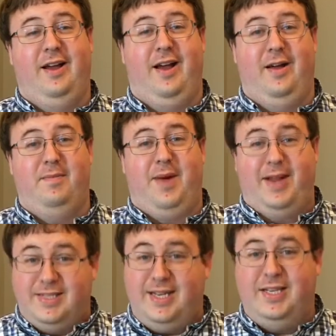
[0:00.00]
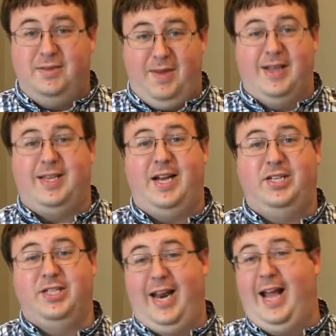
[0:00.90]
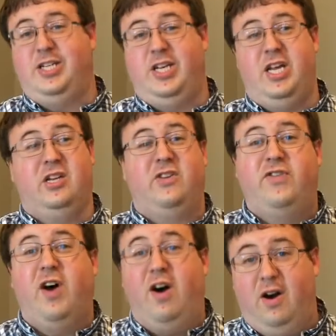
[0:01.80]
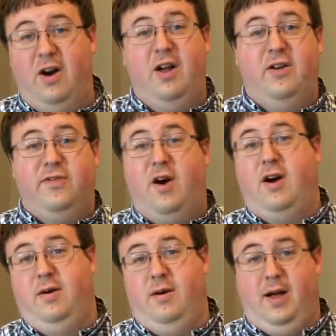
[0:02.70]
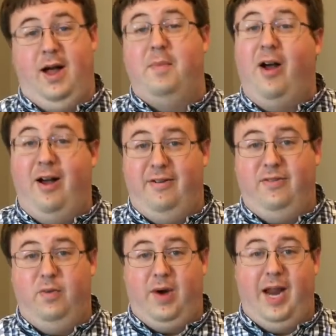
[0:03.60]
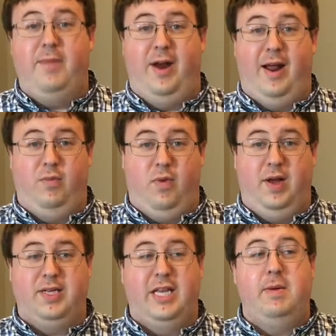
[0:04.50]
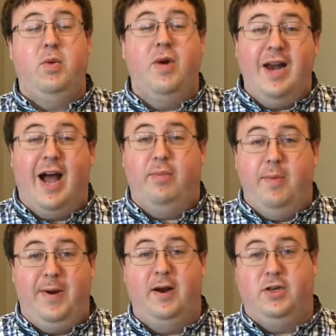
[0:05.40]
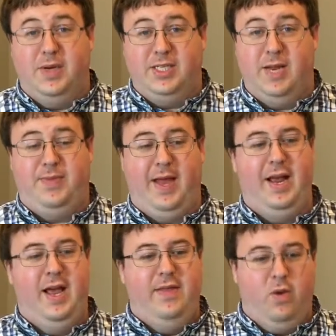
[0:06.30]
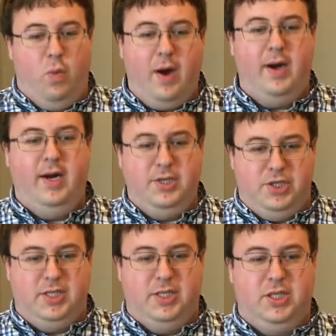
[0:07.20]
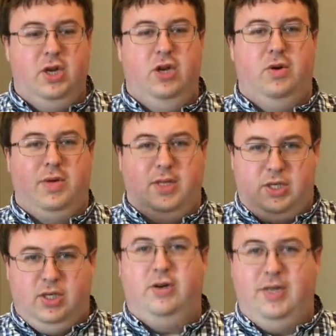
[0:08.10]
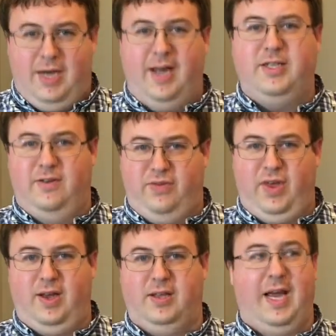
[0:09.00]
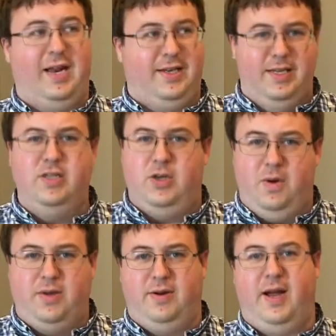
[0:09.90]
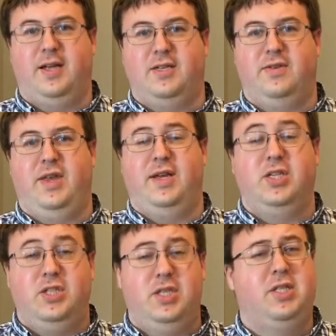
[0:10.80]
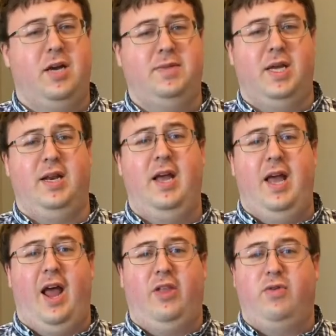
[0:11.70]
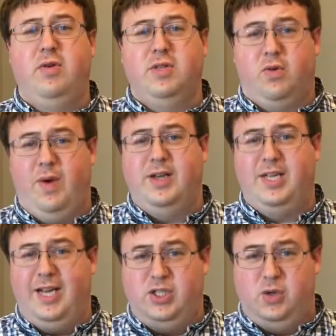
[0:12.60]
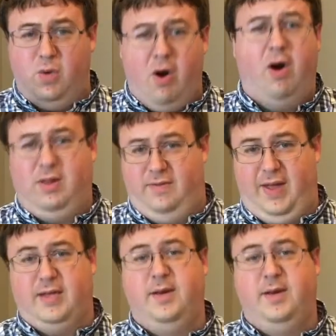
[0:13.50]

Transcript: um, by his deeds and by his actions, that actually he is far, far uh, above where Abraham was. And the people were not prepared to accept that. They wanted a Jesus who did certain kinds of things and didn't do other kinds of things. And Jesus comes in and throws a wrench into all of that.